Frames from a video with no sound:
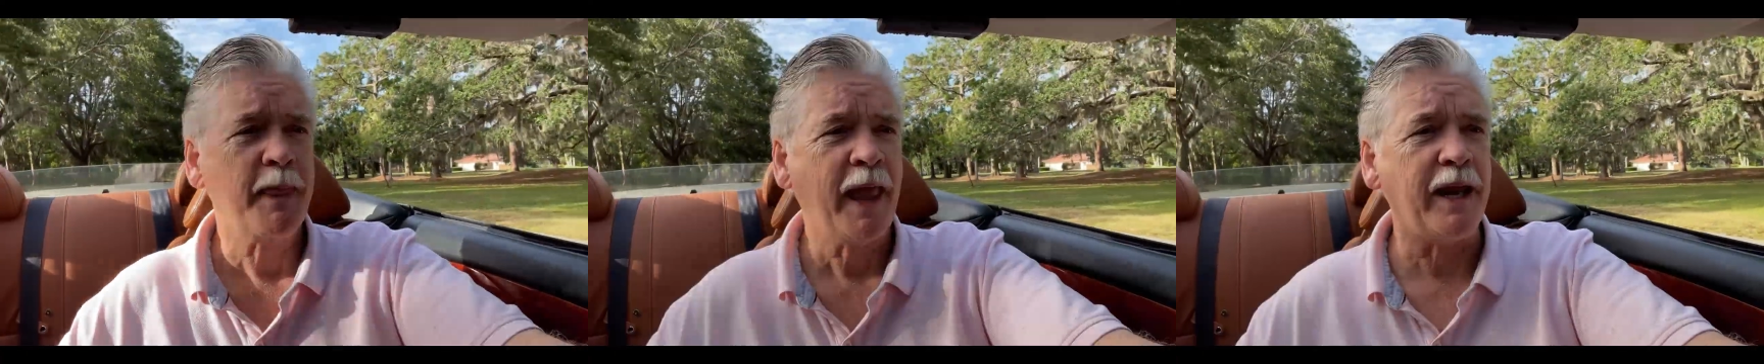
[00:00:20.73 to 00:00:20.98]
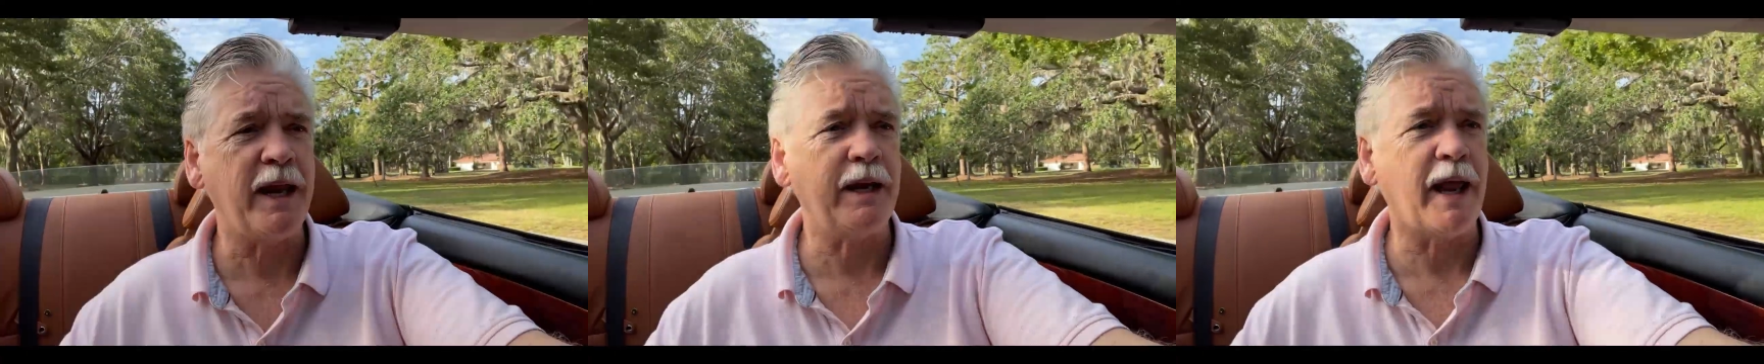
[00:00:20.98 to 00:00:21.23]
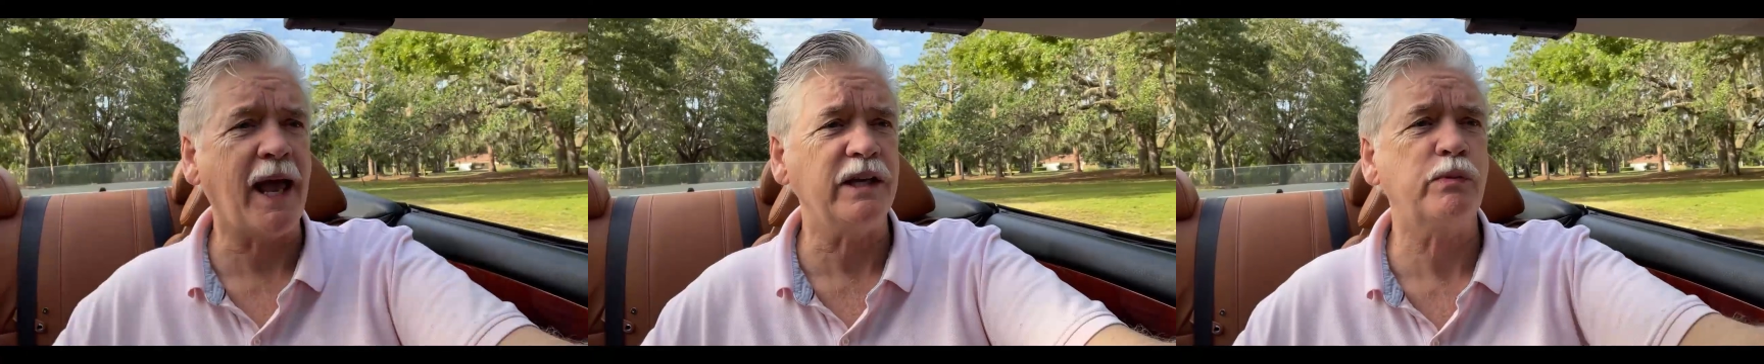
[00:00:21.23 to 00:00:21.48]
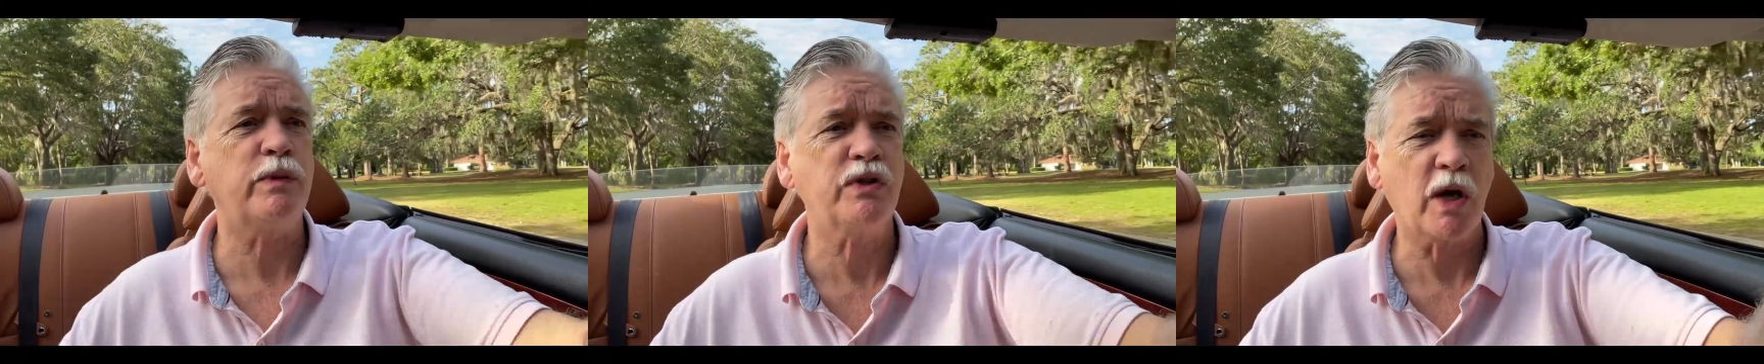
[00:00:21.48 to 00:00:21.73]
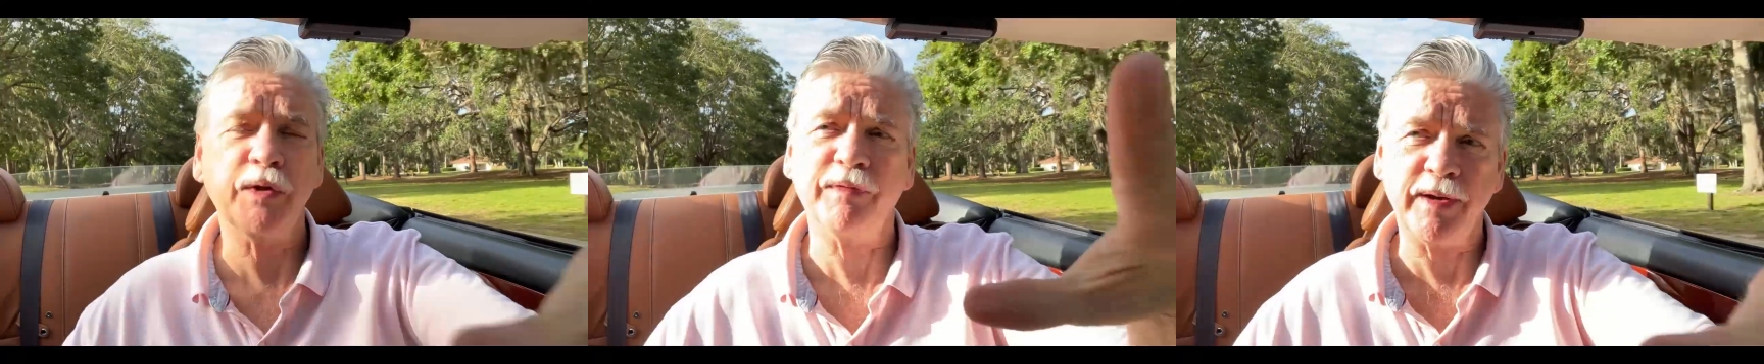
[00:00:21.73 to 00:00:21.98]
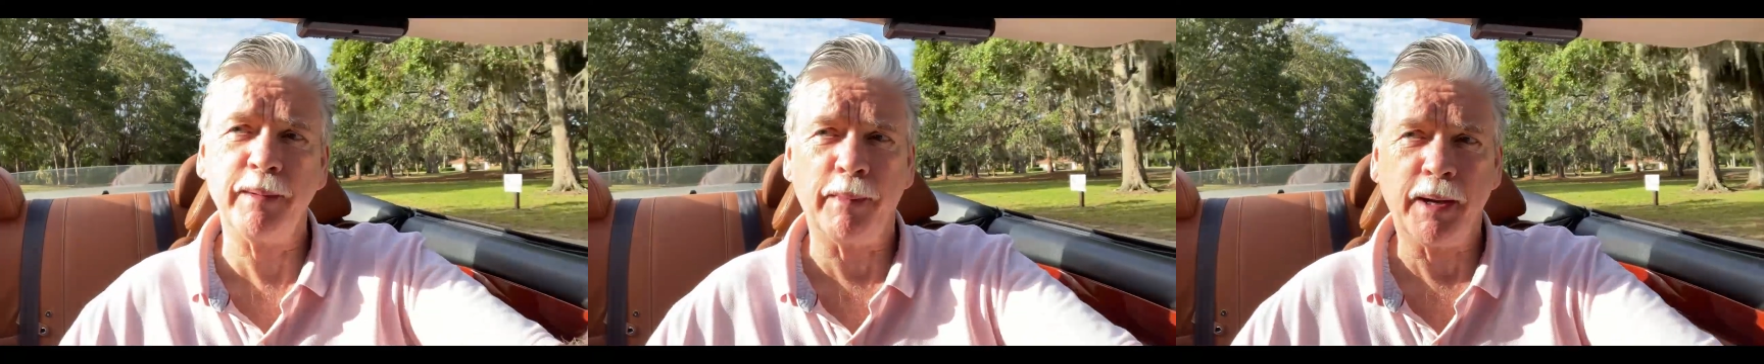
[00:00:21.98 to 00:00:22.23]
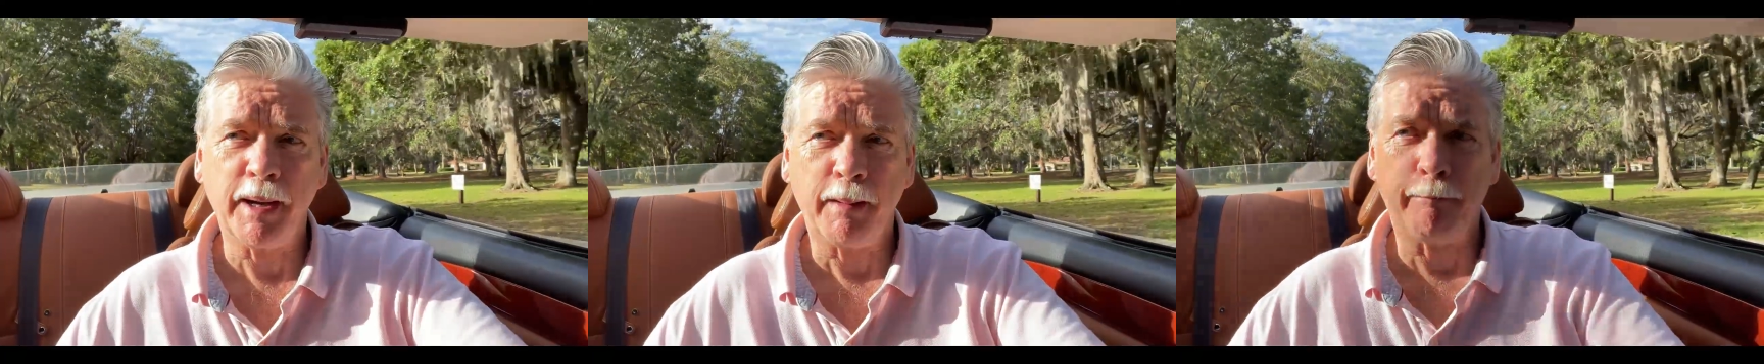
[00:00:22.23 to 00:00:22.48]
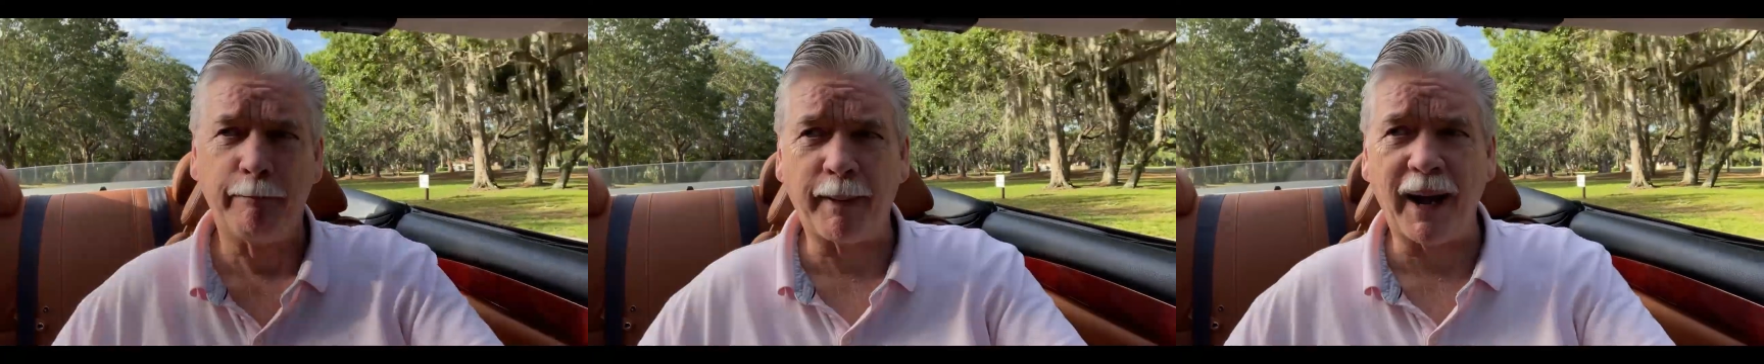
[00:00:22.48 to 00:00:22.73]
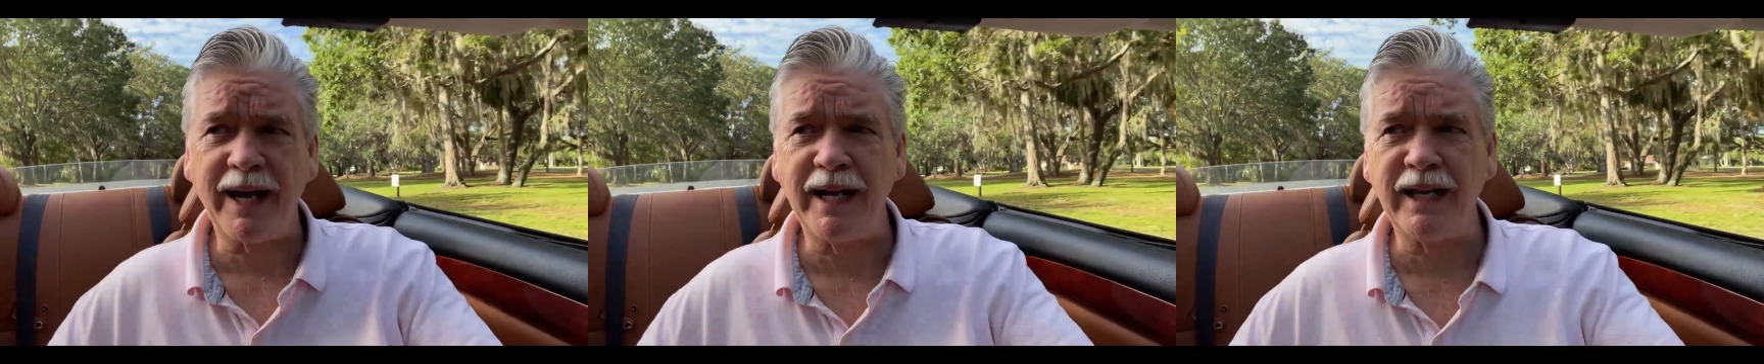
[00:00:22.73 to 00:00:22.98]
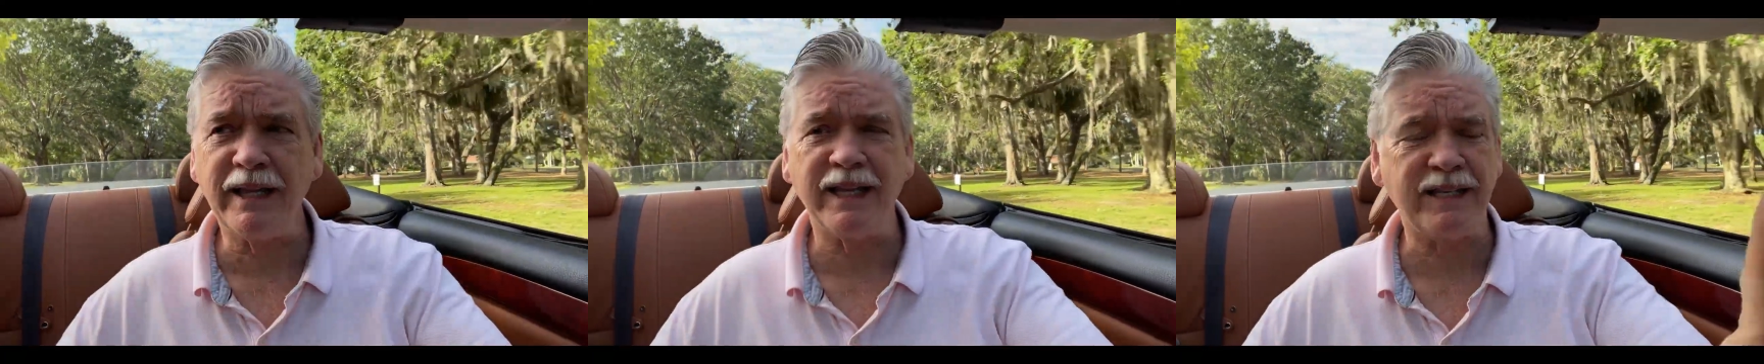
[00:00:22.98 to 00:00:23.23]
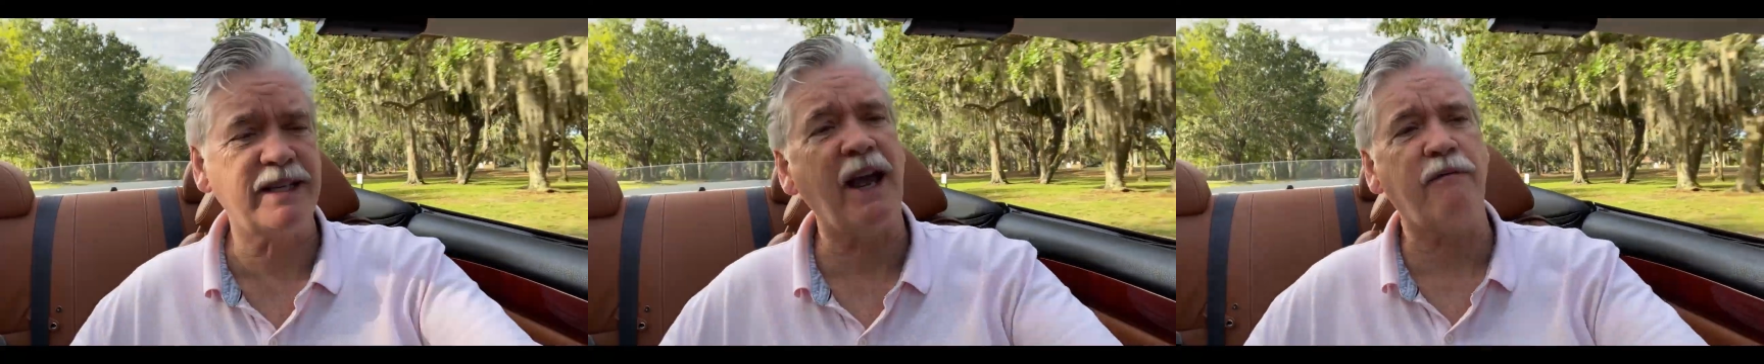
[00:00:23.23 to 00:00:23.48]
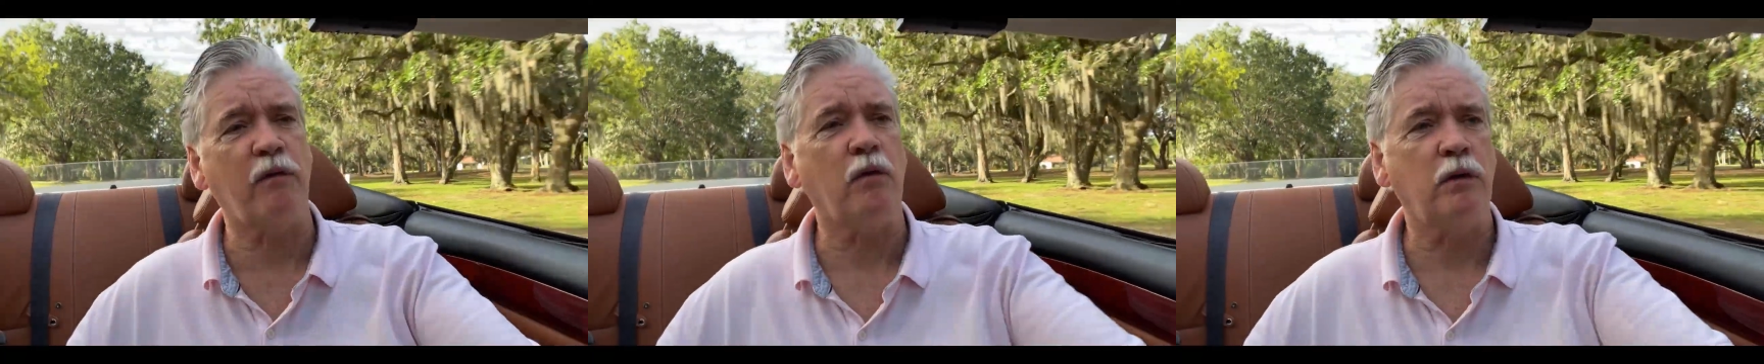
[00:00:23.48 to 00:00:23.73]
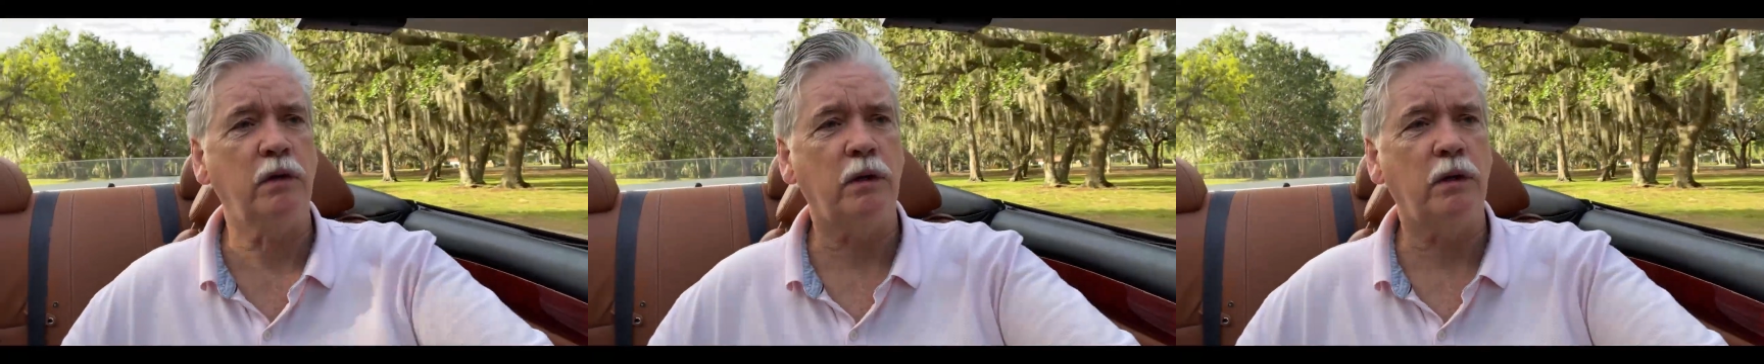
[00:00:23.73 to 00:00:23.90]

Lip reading: And then as a result of him binding the devil